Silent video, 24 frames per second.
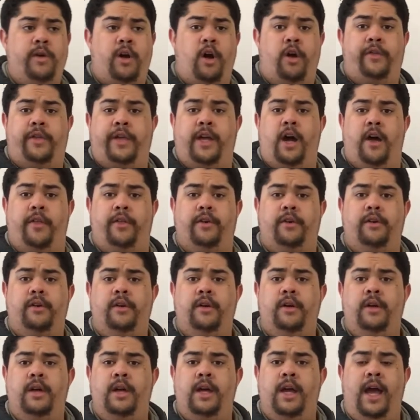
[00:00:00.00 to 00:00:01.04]
go to the other,
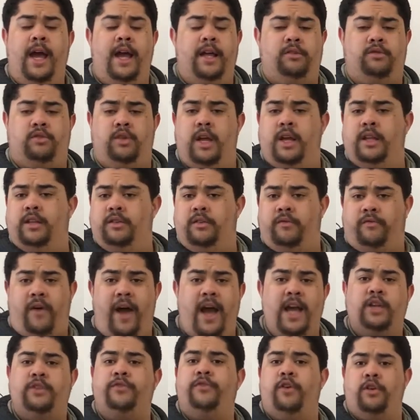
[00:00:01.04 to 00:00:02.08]
and
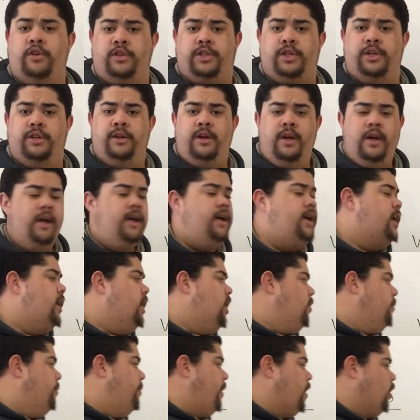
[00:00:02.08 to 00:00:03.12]
vice versa.
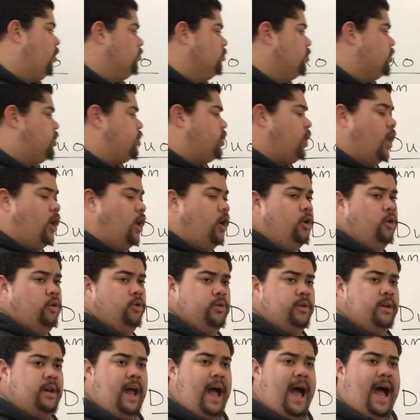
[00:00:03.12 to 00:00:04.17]
But on
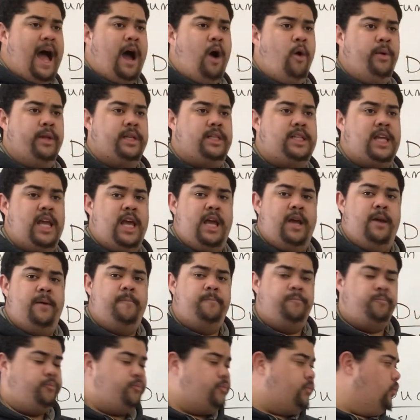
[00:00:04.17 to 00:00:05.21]
zone, I would say
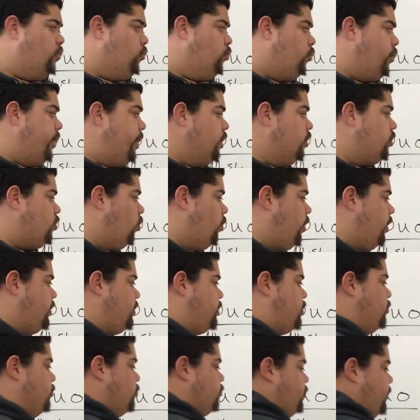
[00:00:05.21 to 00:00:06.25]
we're going
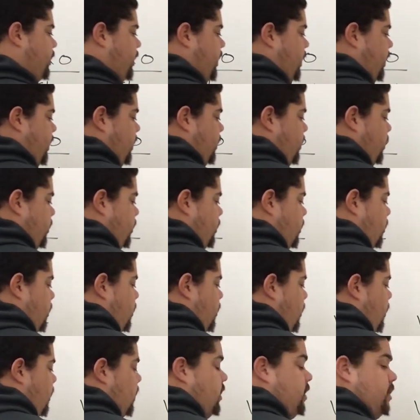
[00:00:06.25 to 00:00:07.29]
to read
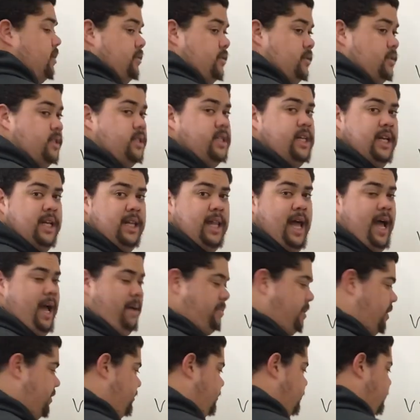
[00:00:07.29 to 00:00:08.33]
D lineman,